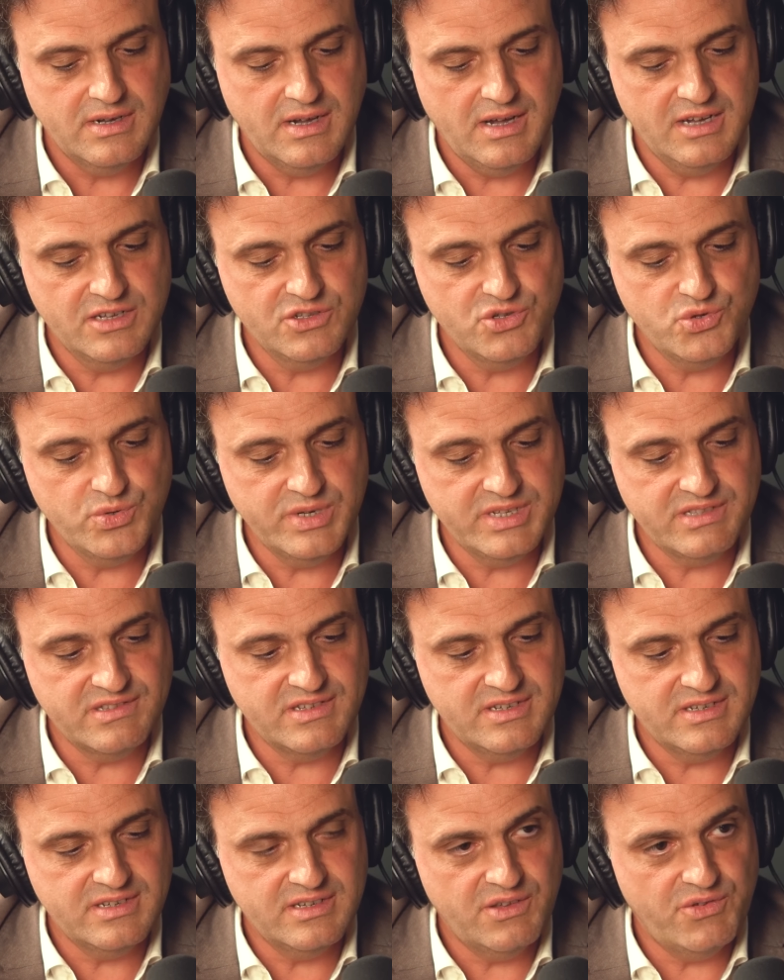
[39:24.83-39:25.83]
and you eat
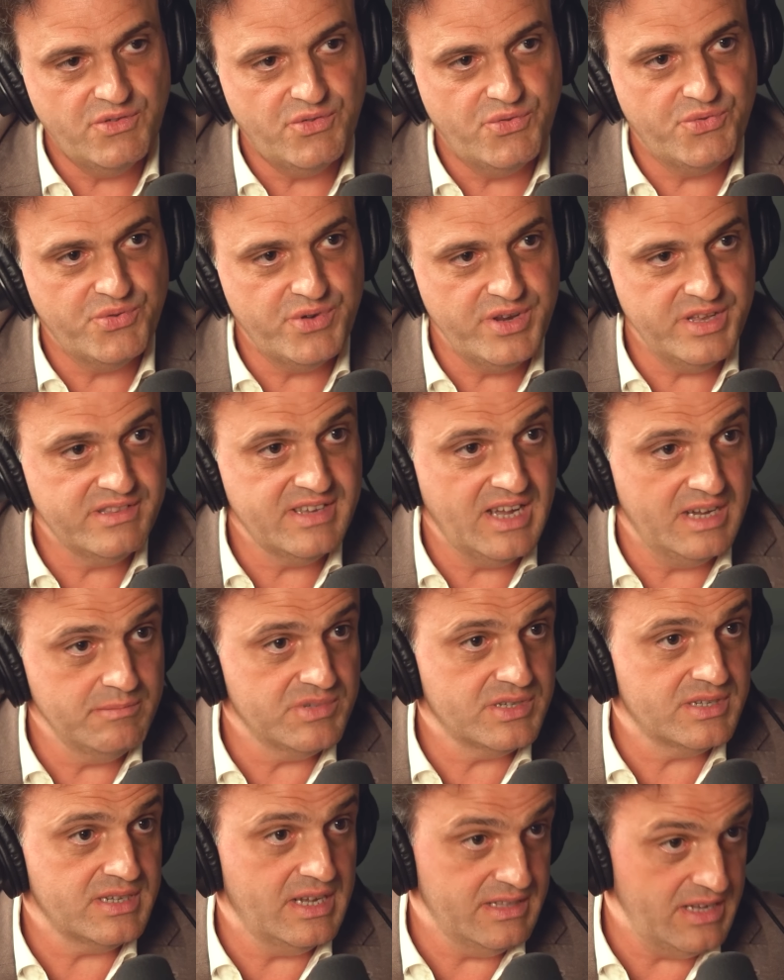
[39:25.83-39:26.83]
three
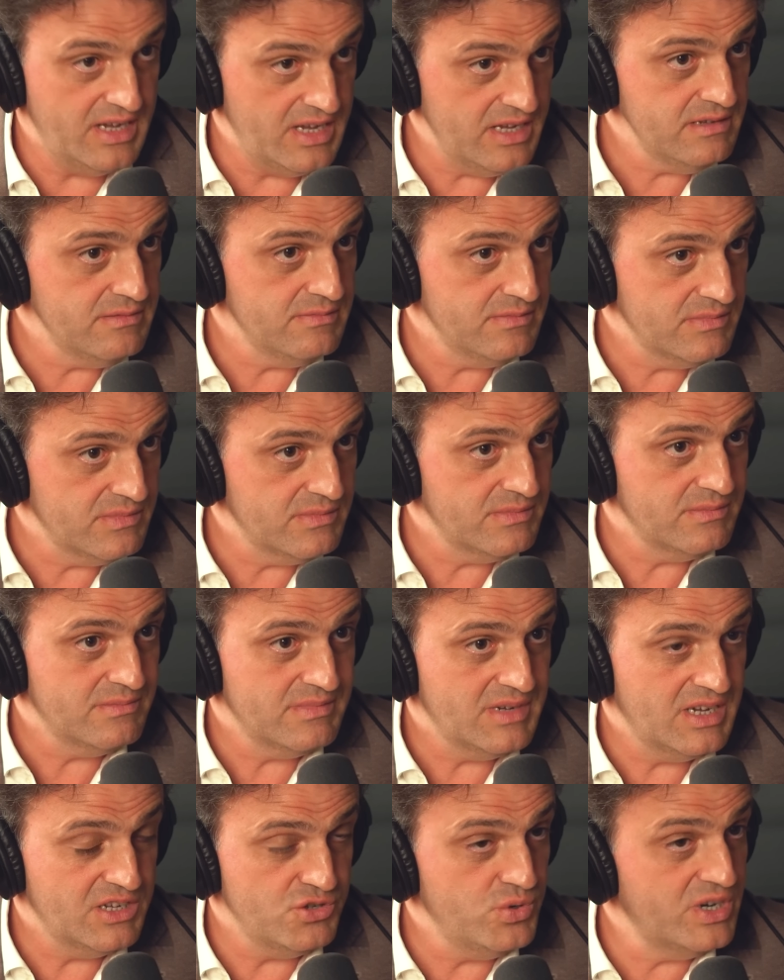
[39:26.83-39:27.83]
times a day,
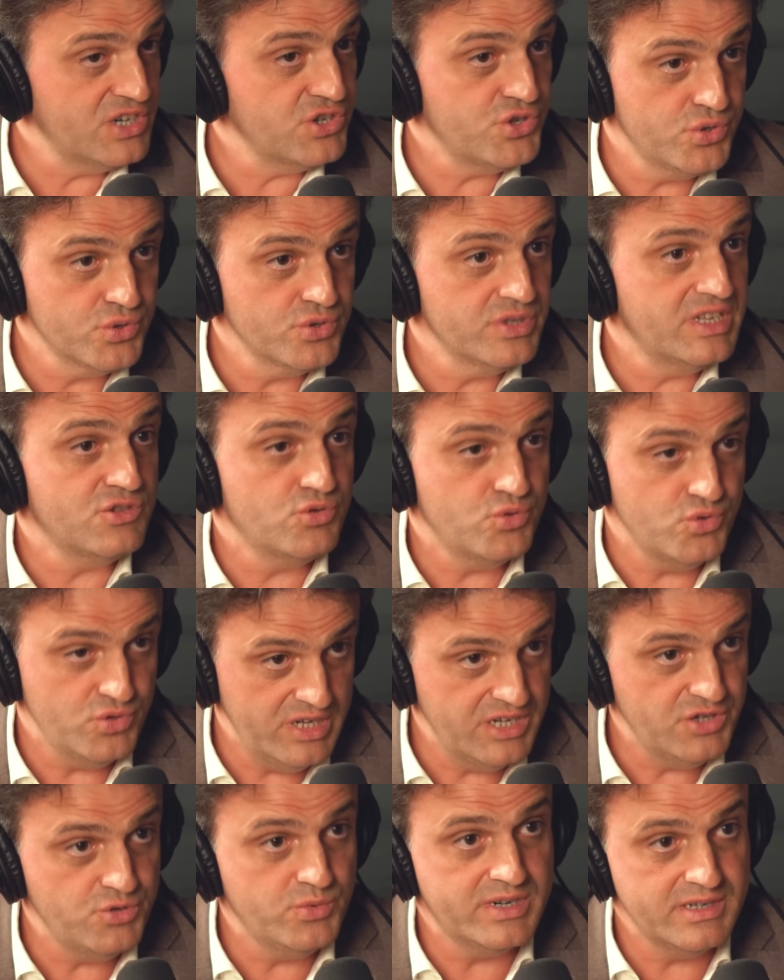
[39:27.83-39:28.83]
and you are sure that
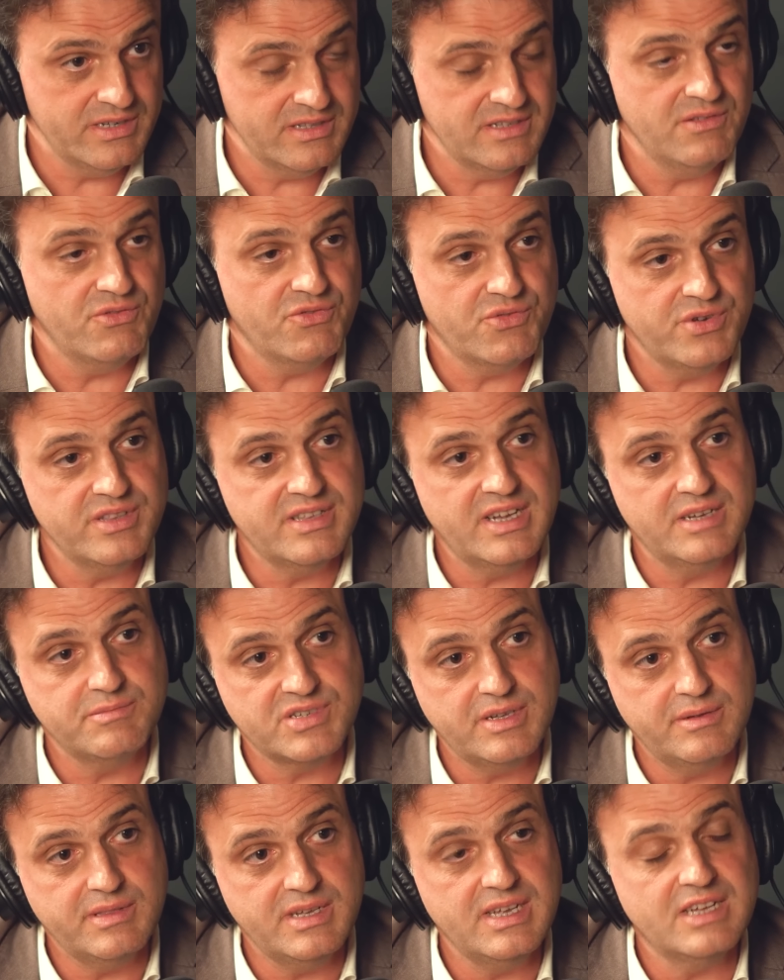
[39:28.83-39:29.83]
today you are eating three times
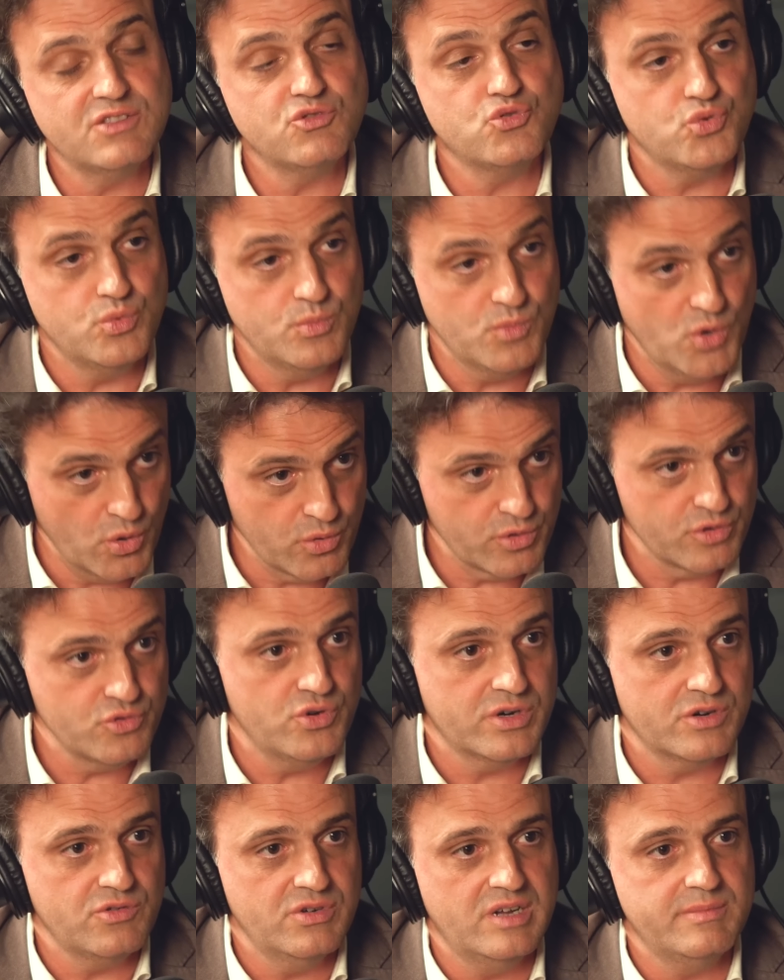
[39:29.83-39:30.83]
a day, and tomorrow you
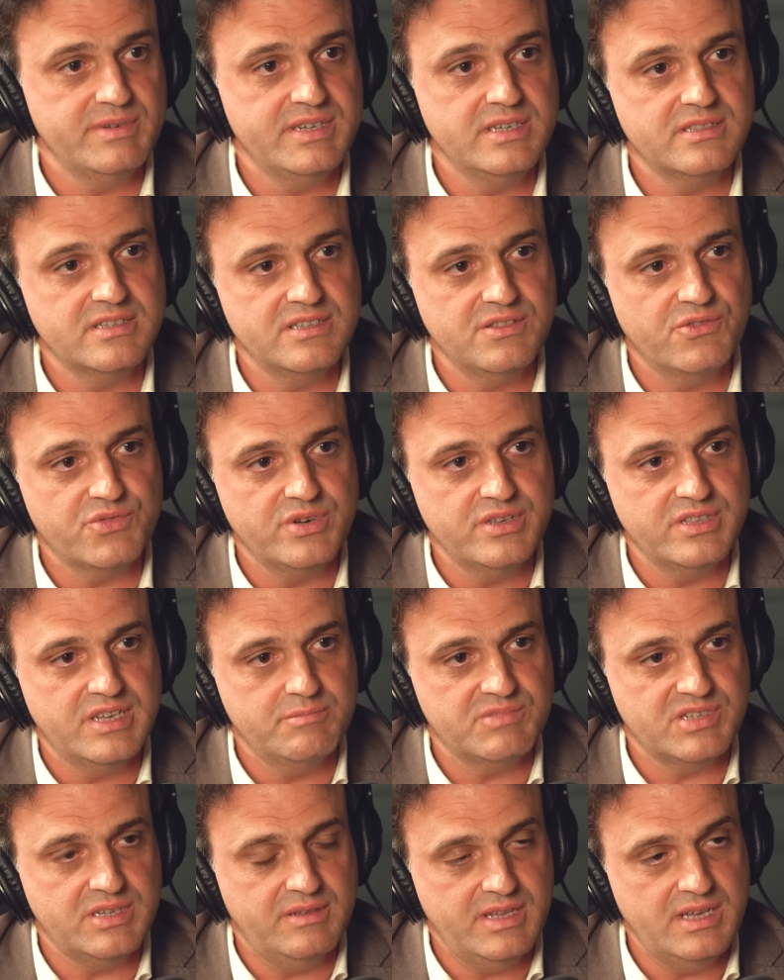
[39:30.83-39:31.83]
are going to be eating three
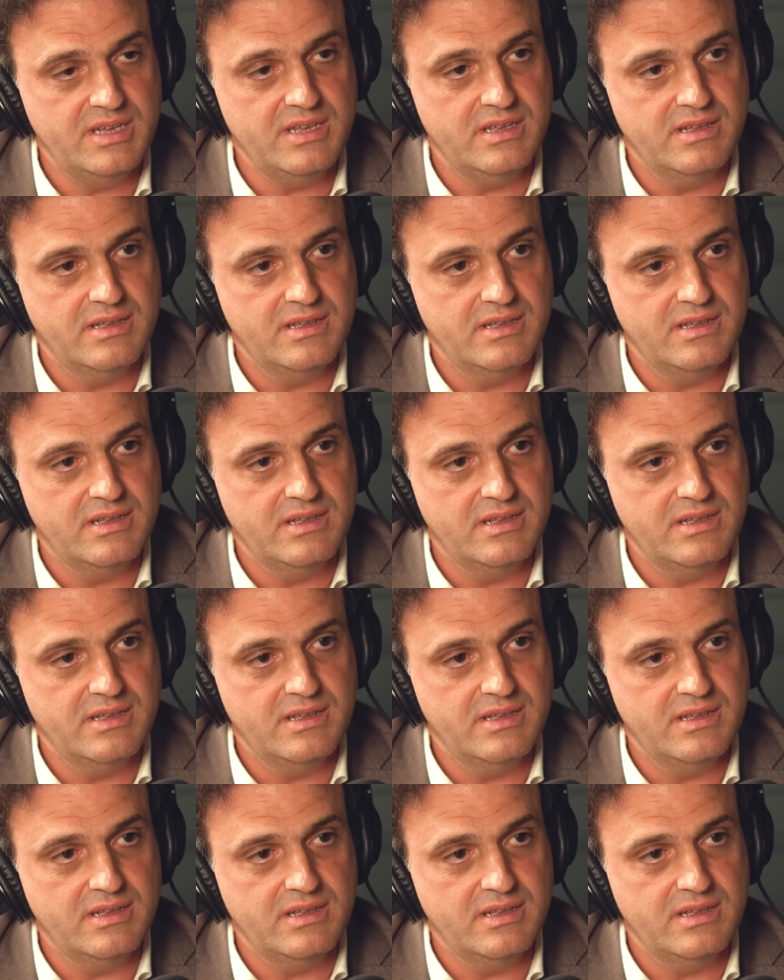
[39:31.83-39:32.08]
times a day,